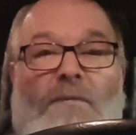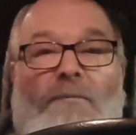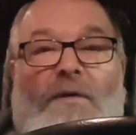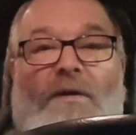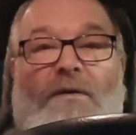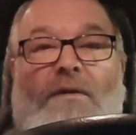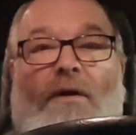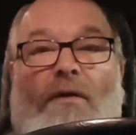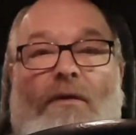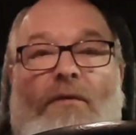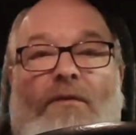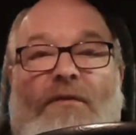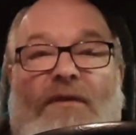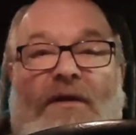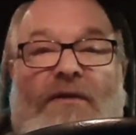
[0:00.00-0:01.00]
But
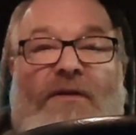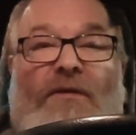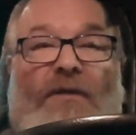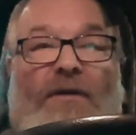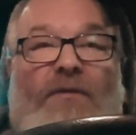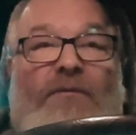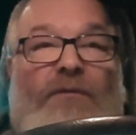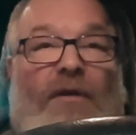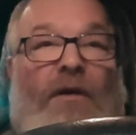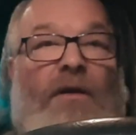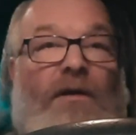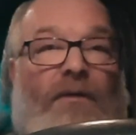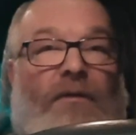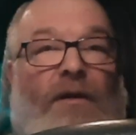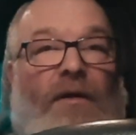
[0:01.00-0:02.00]
no, they do it
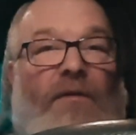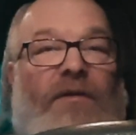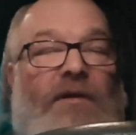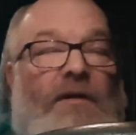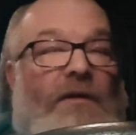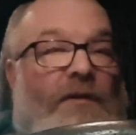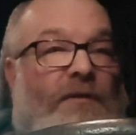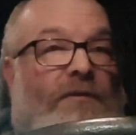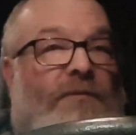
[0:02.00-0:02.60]
wrong around here.